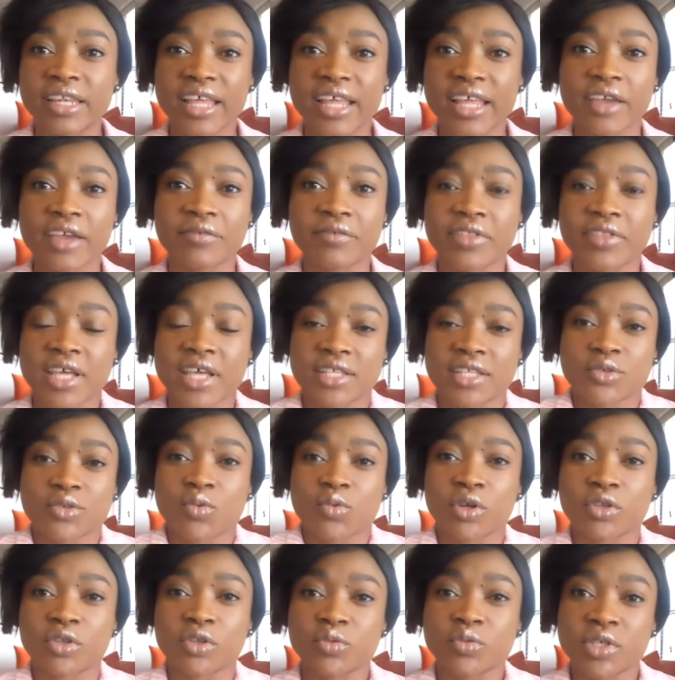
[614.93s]
In general,
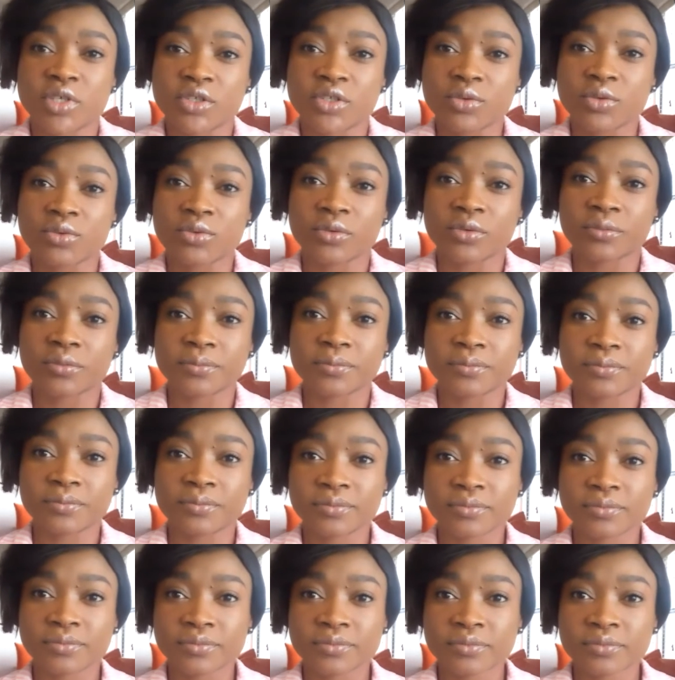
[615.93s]
in life, that's what we
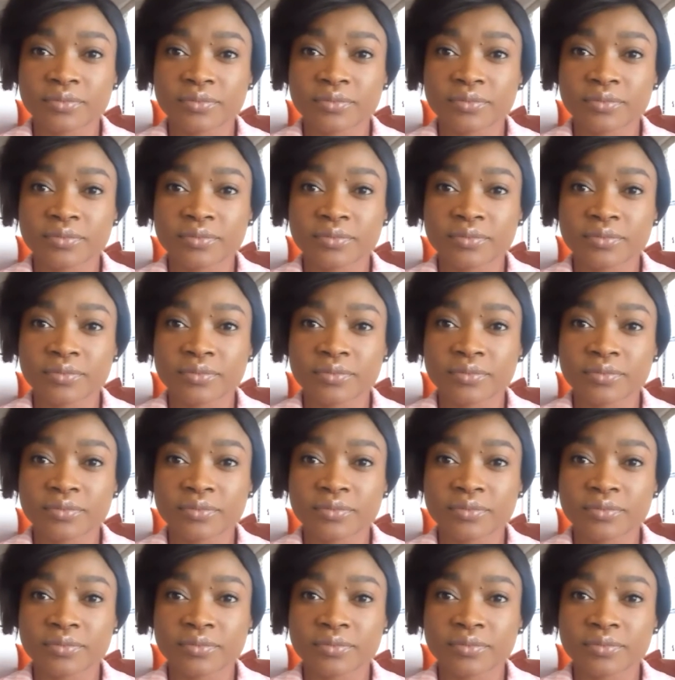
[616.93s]
do.